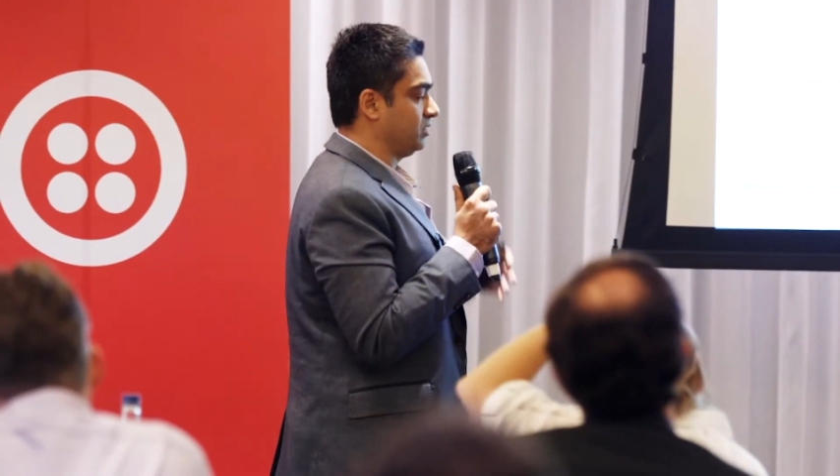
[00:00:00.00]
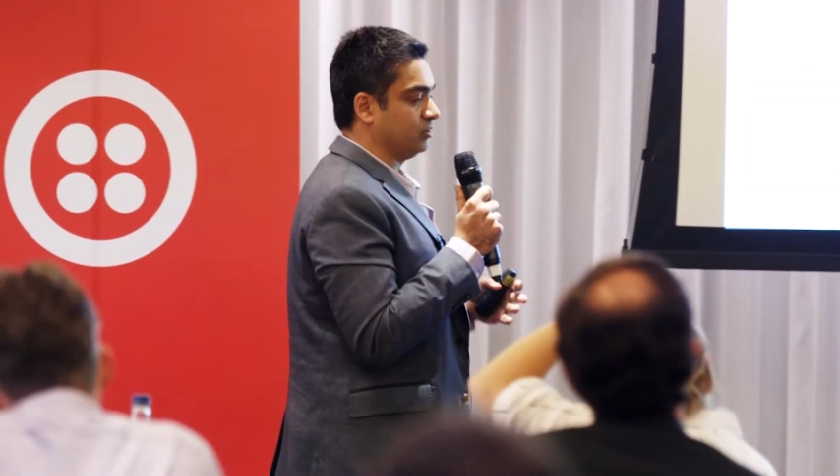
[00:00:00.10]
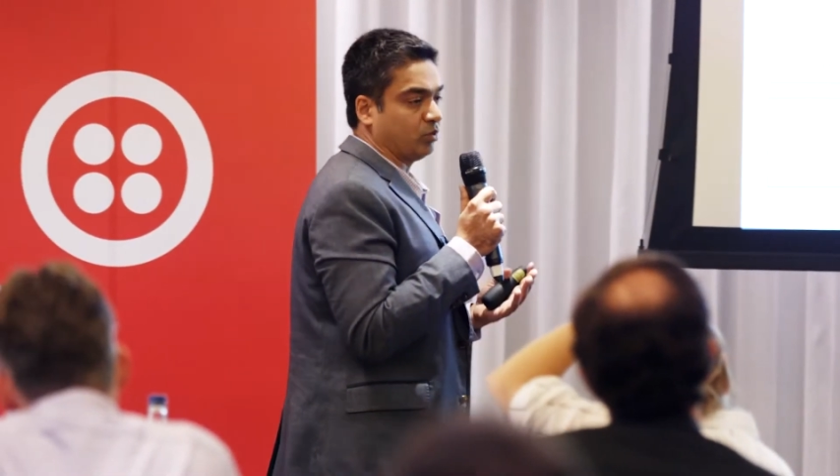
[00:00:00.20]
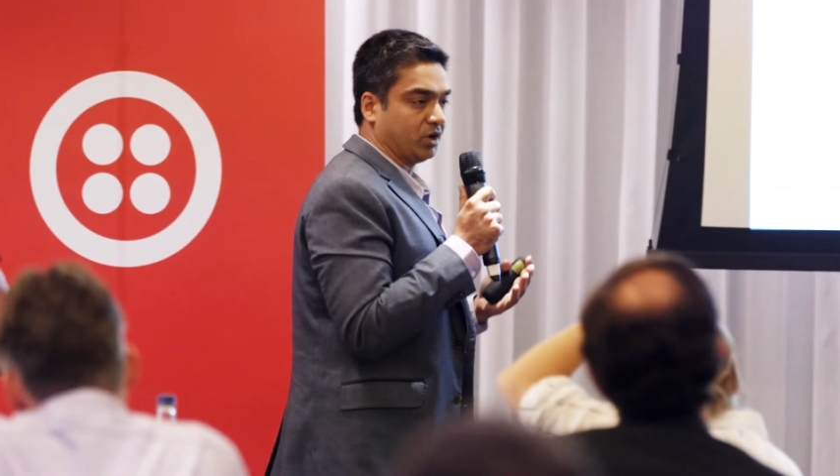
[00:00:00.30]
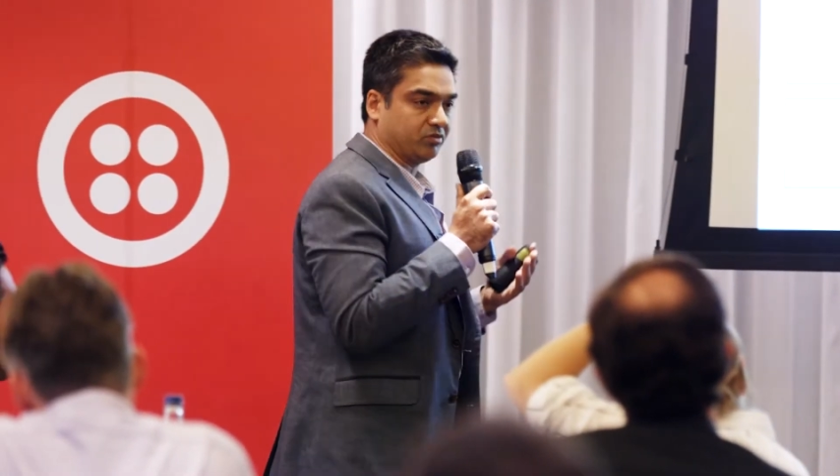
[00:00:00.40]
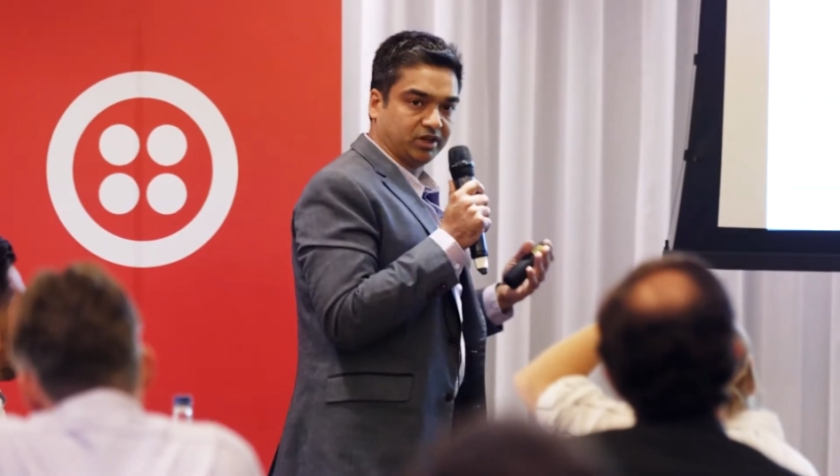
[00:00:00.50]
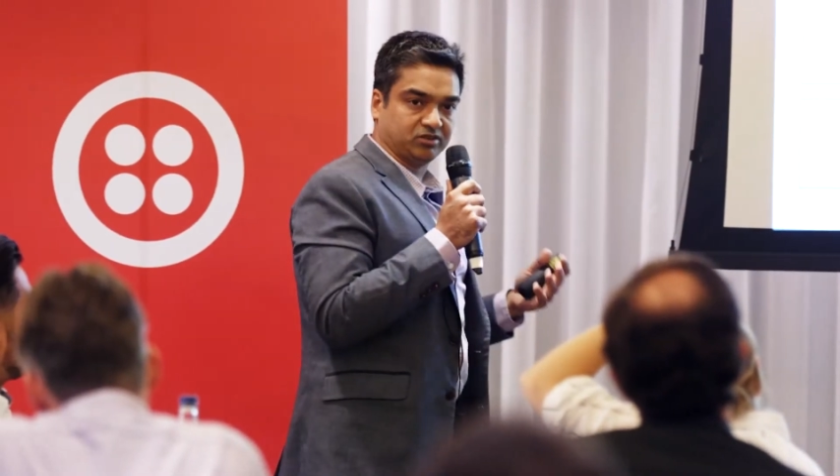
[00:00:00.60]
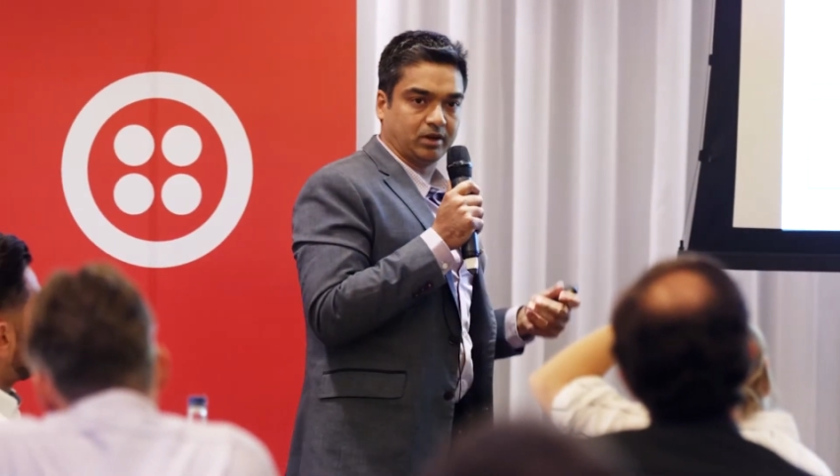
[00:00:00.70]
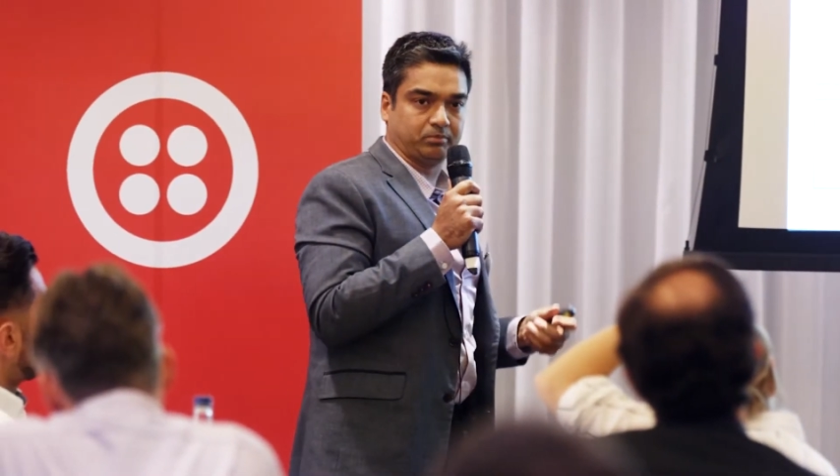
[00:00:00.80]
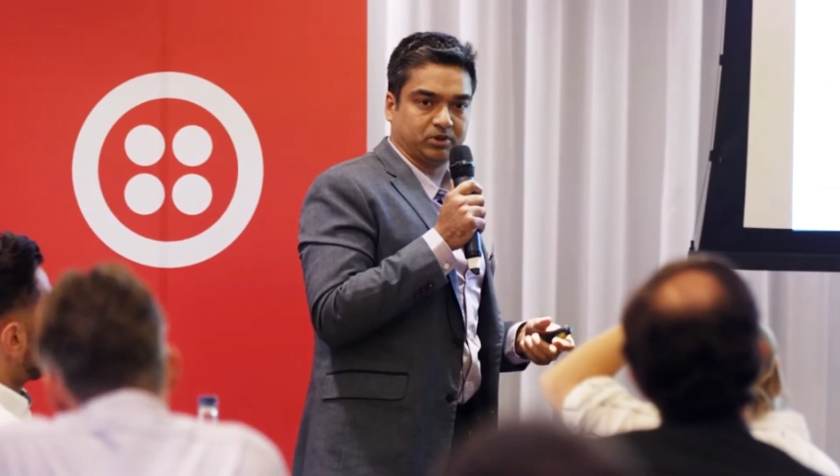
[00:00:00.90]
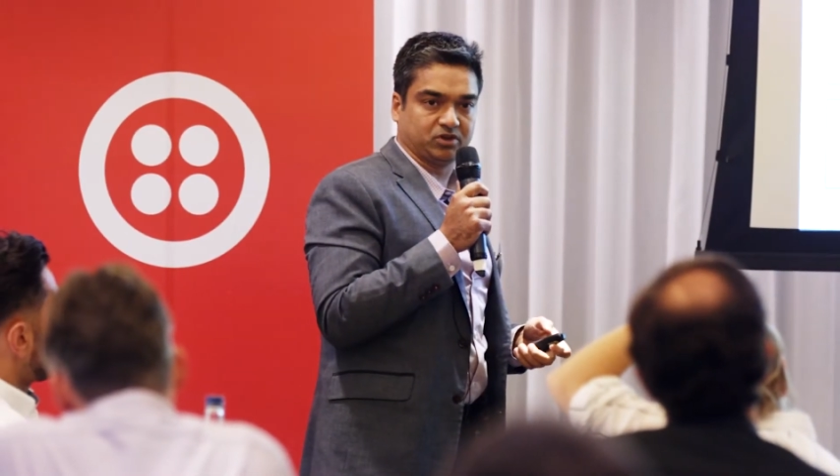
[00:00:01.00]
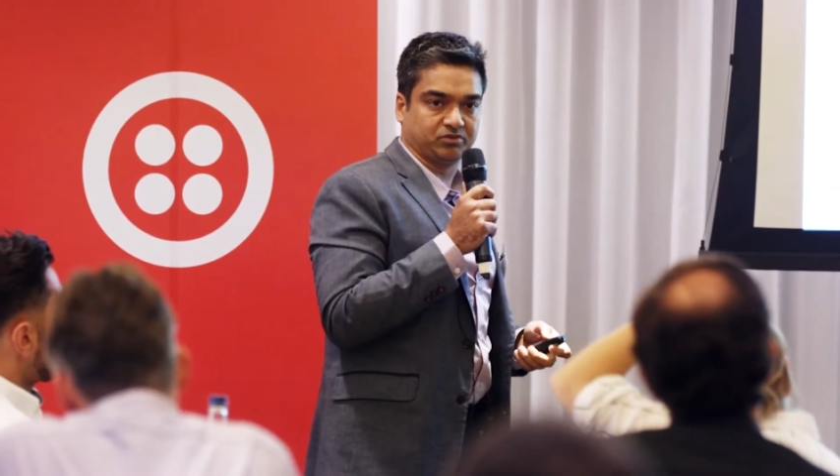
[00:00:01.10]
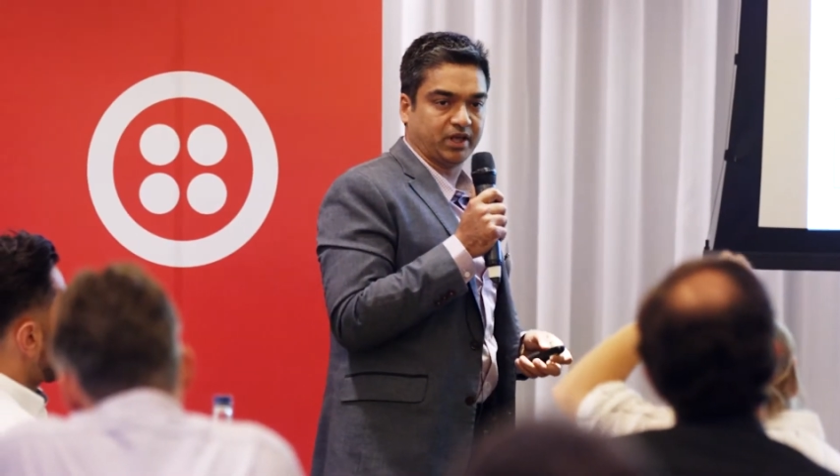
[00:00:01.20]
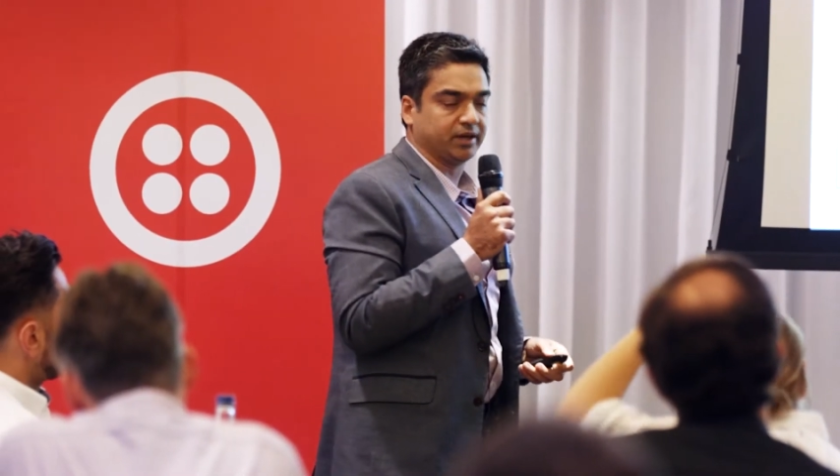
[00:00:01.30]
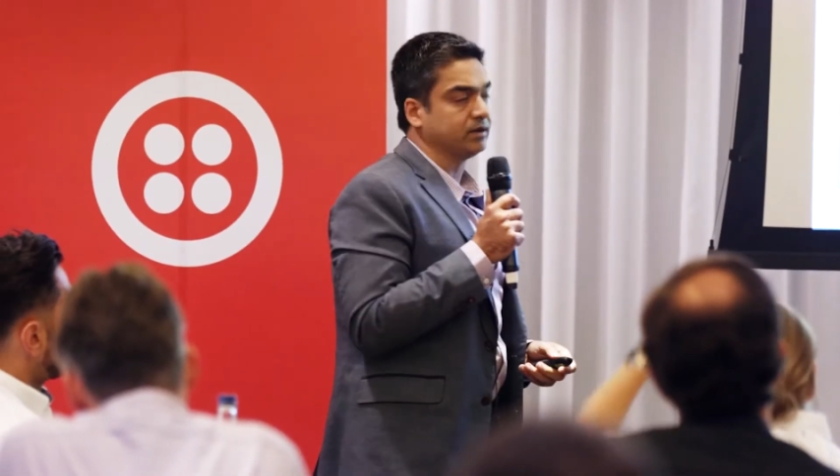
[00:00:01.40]
is one of the examples of
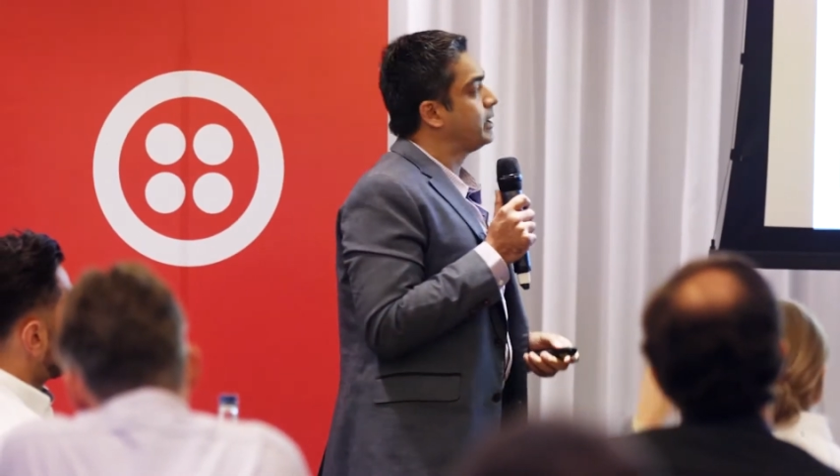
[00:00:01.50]
that.